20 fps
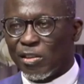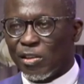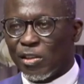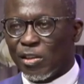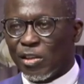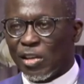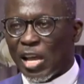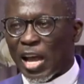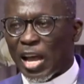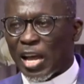
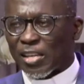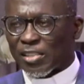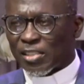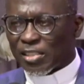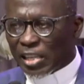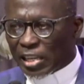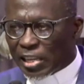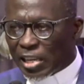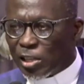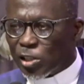are
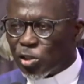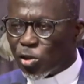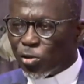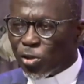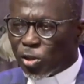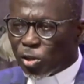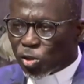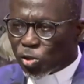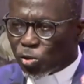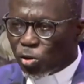seeking to
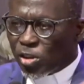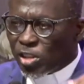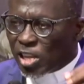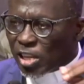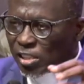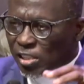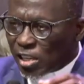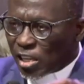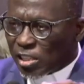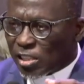destroy the
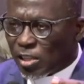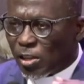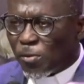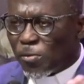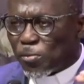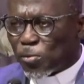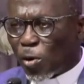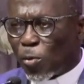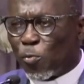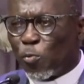church
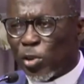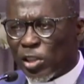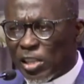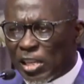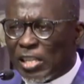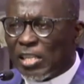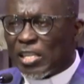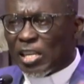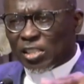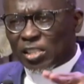from within
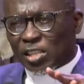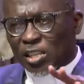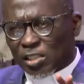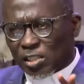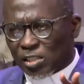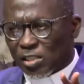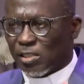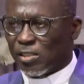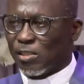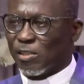the church.
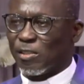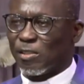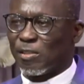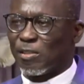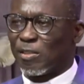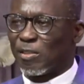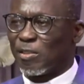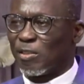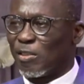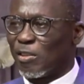
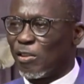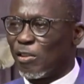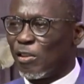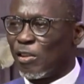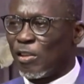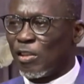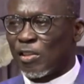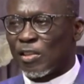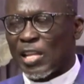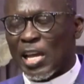
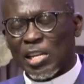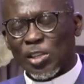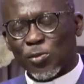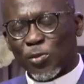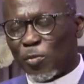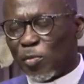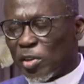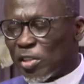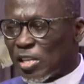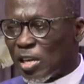That is what
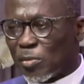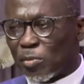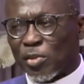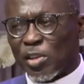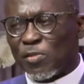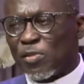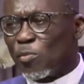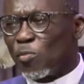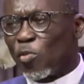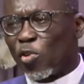makes them even
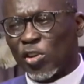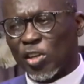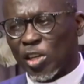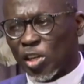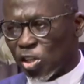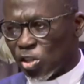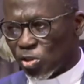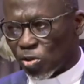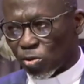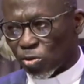more
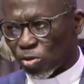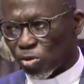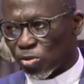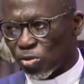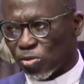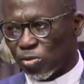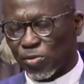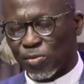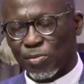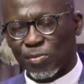dangerous.
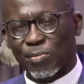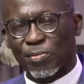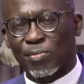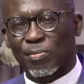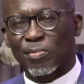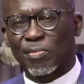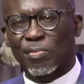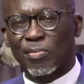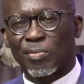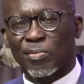
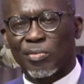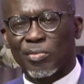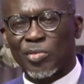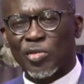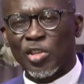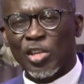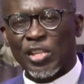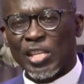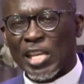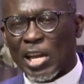
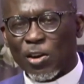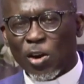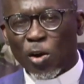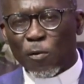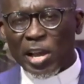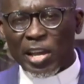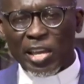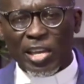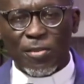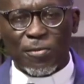They are not
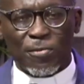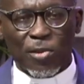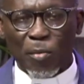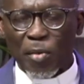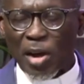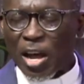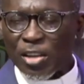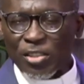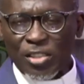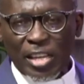working from
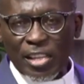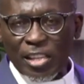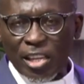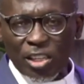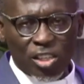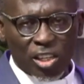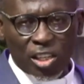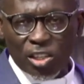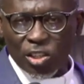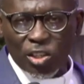outside the
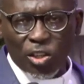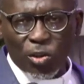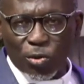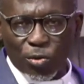church, no.